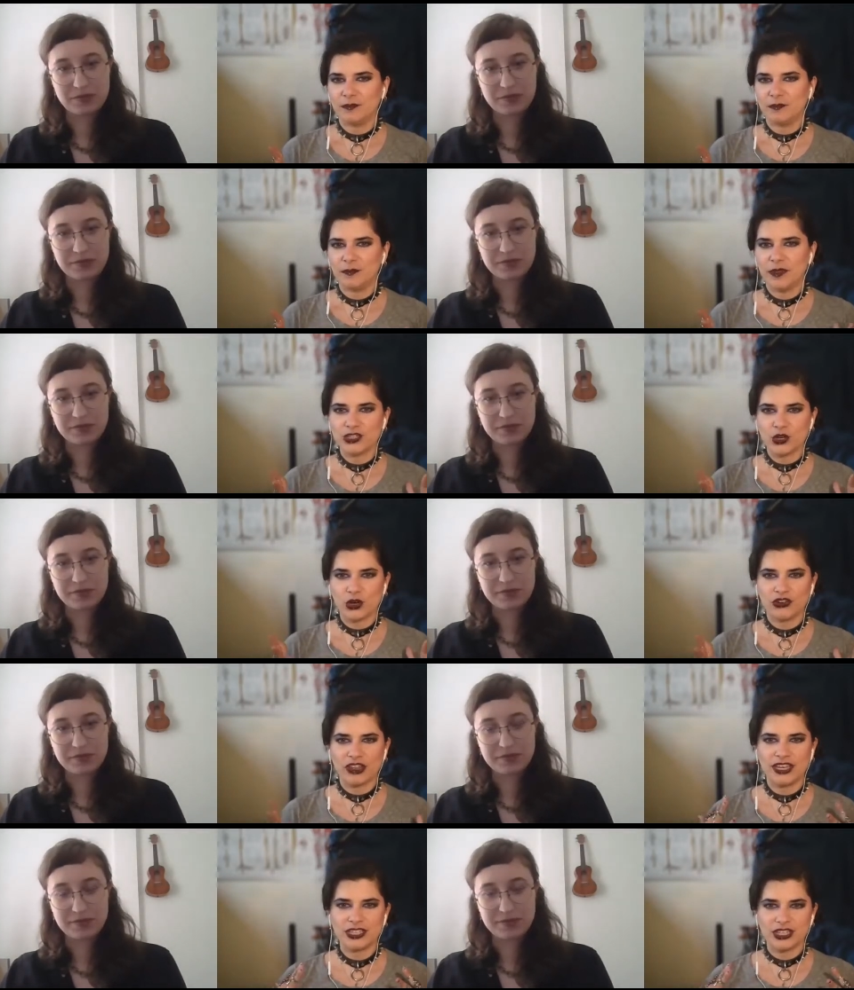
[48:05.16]
Speaker 1: this
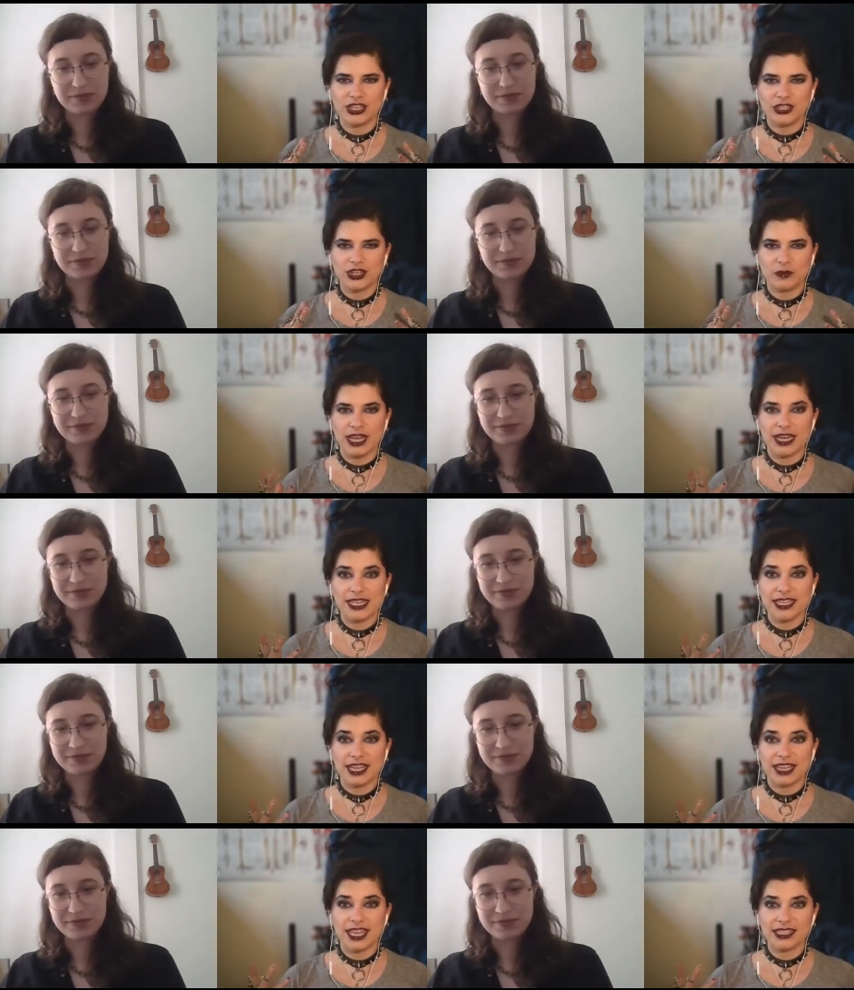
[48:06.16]
earth and it's touching me and
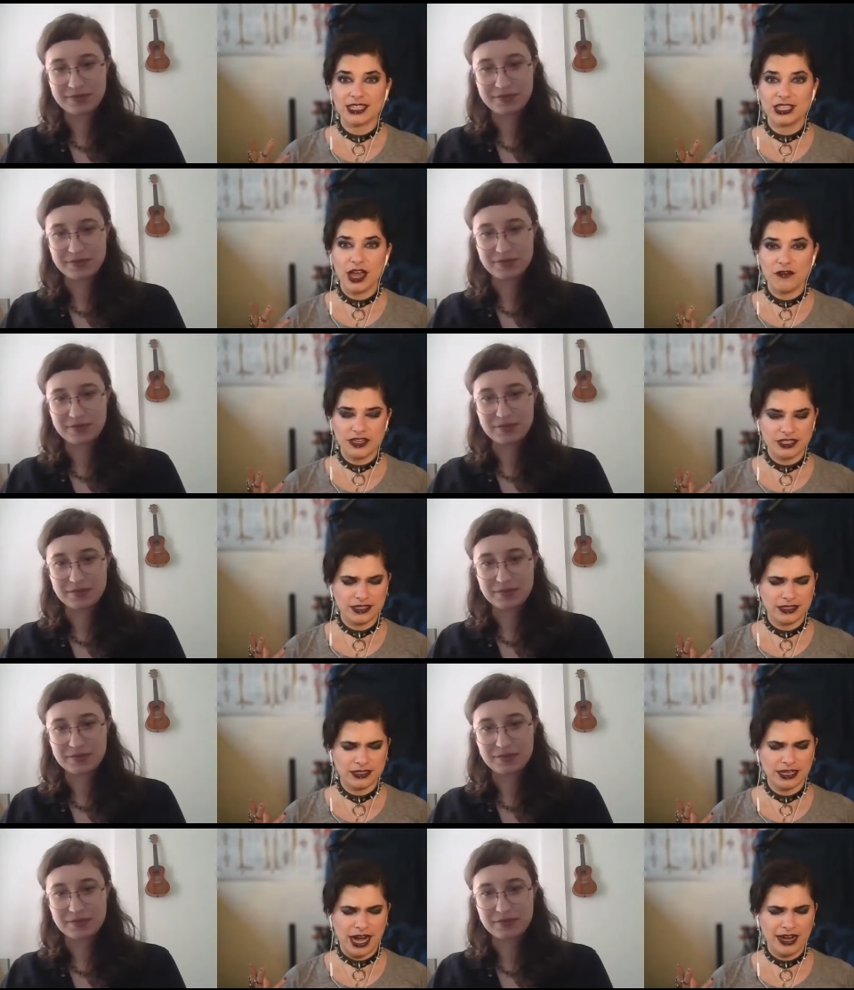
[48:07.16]
it's like that stuff
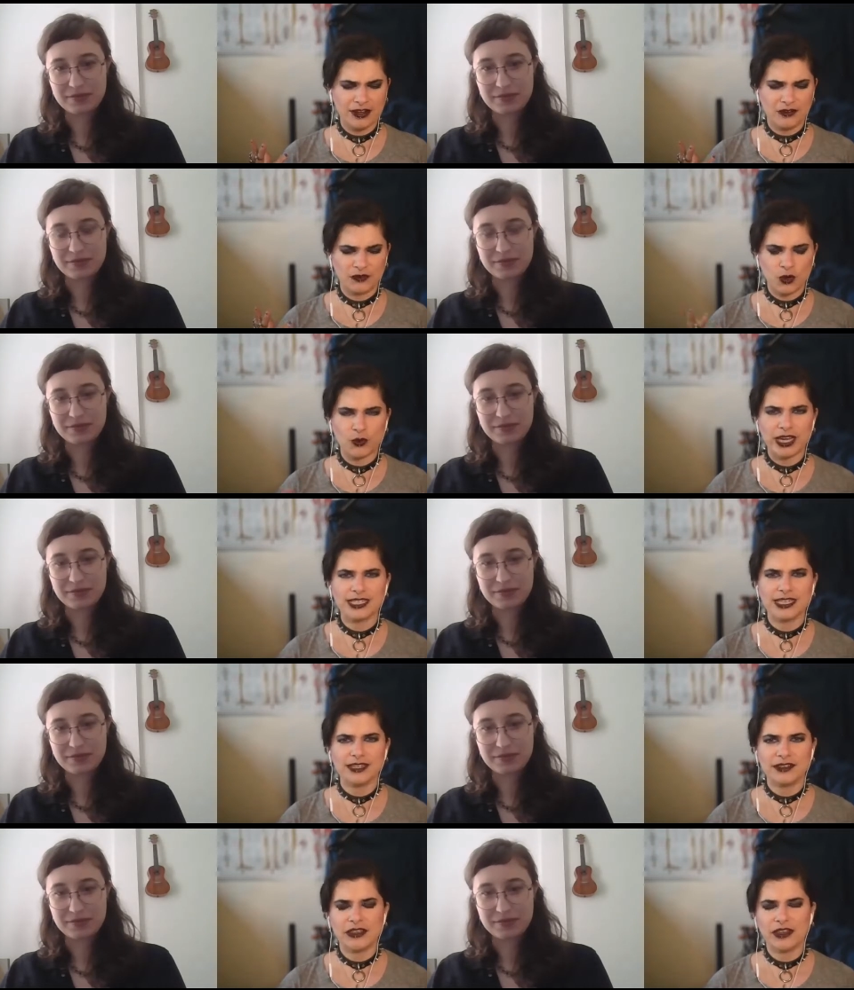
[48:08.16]
is kind of
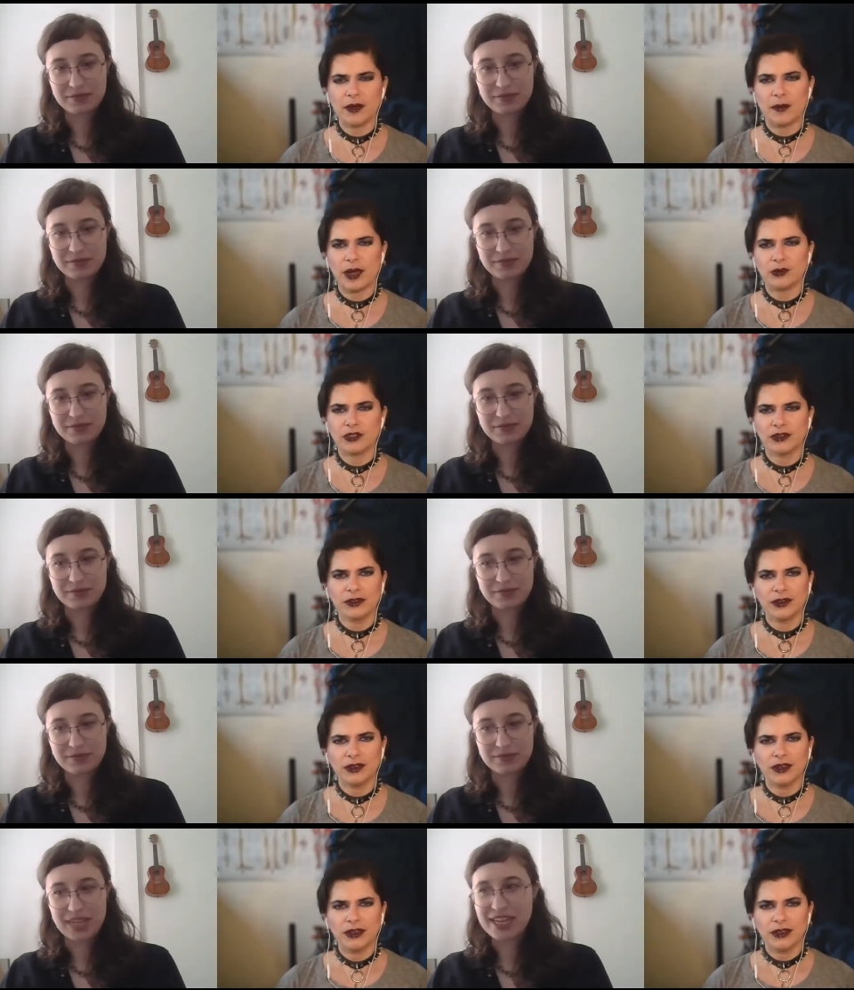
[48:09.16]
crazy to think about
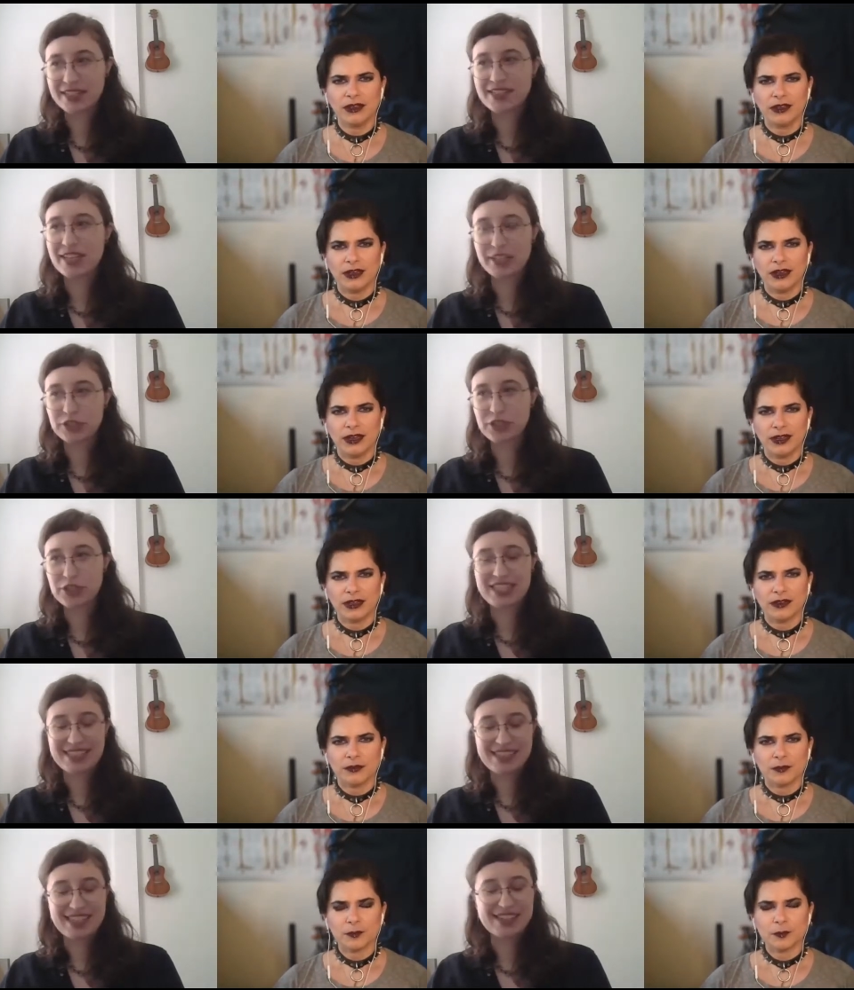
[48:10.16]
Speaker 2: and it's like you're
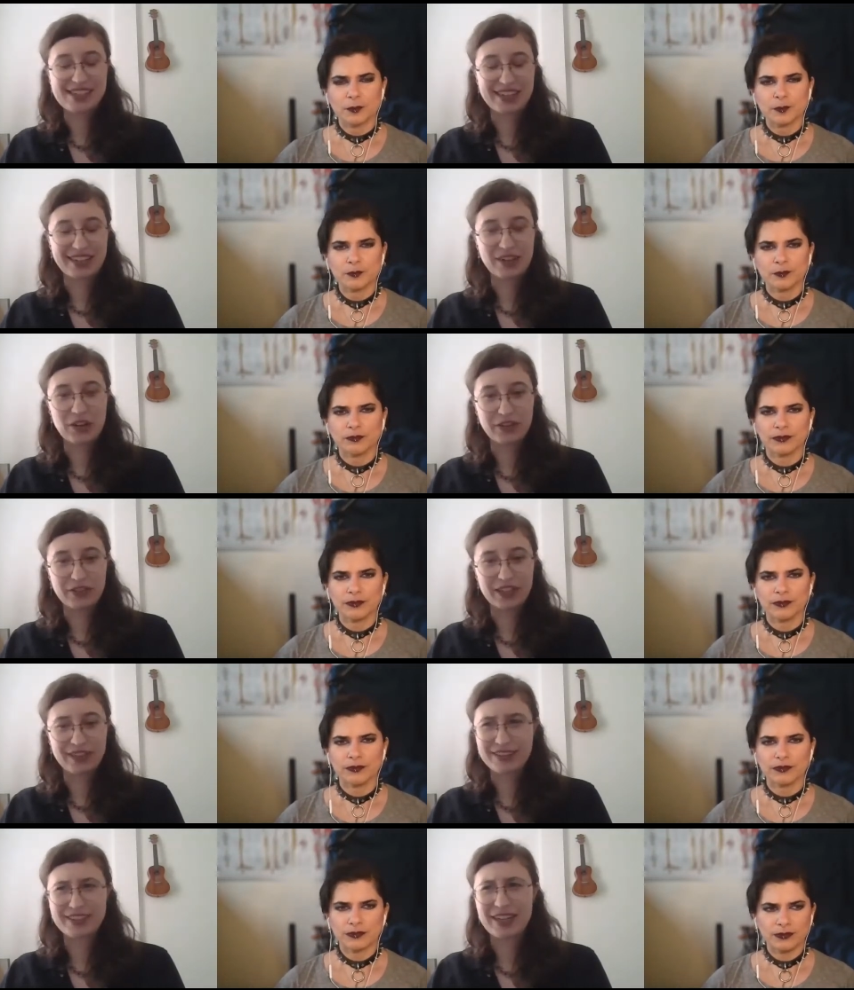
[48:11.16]
just existing in all of
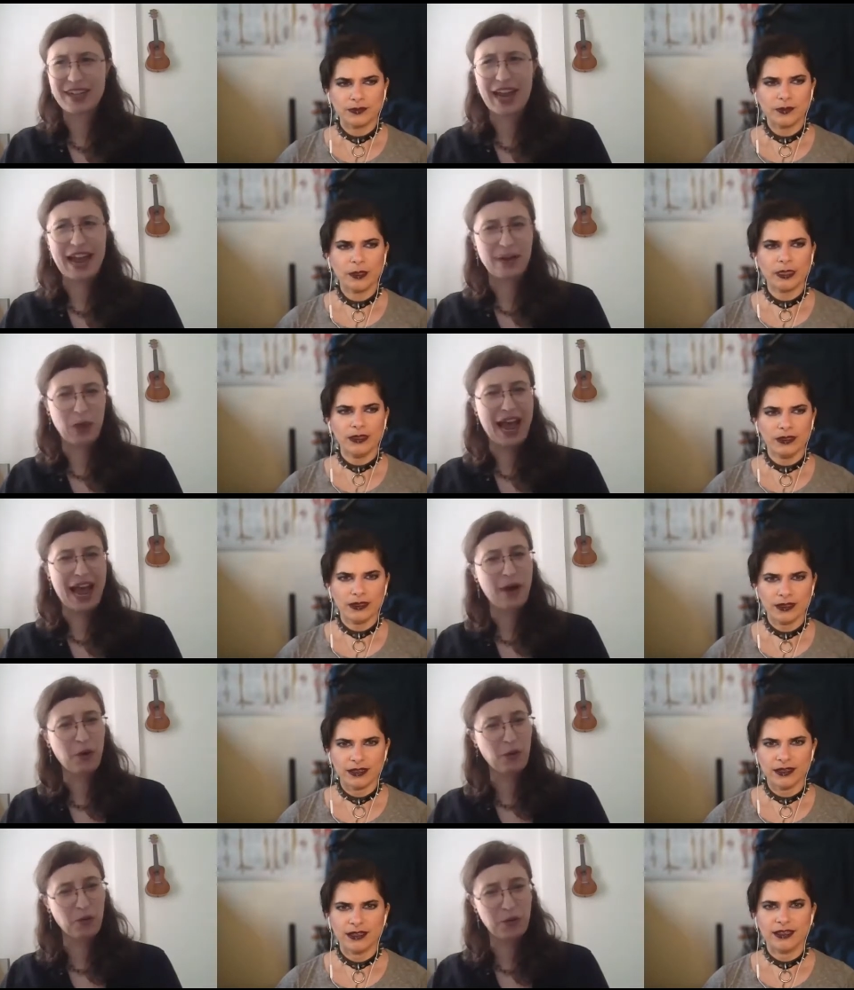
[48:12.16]
it and it's like how
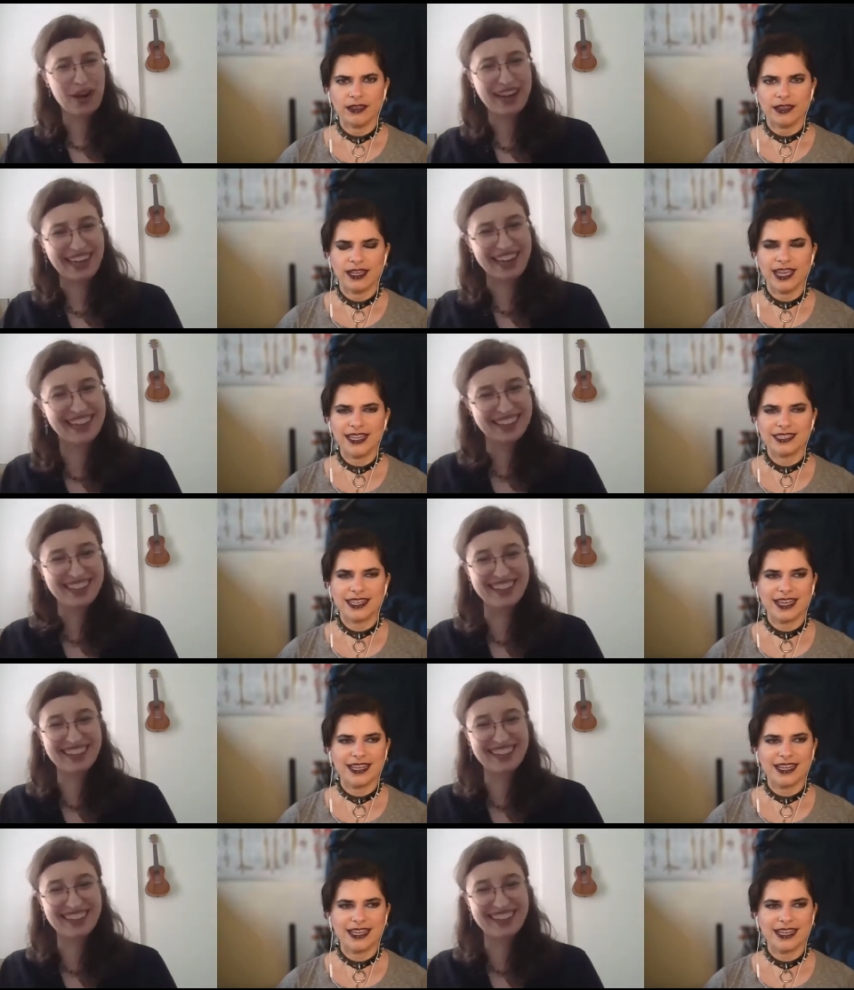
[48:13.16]
how why it's like